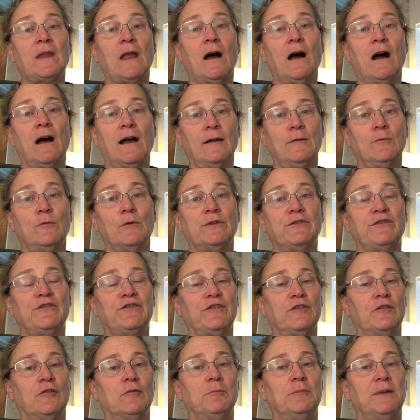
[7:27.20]
I would
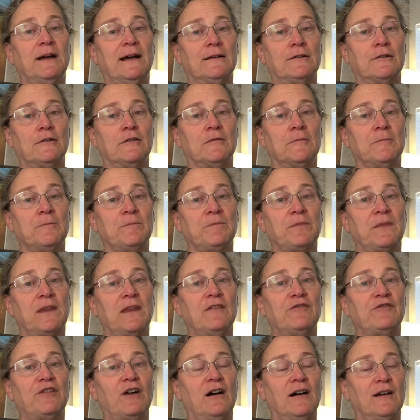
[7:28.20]
feel better
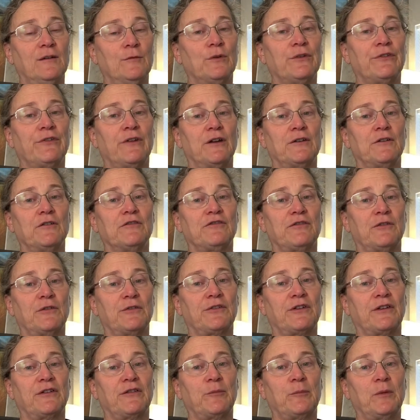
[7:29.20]
if I was not your
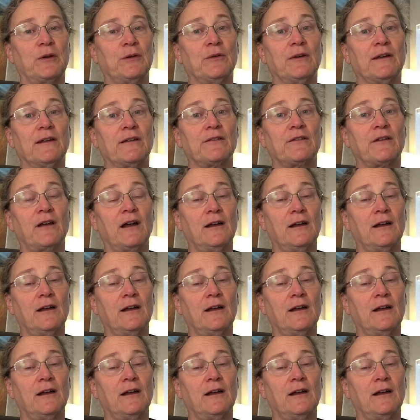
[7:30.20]
first experience.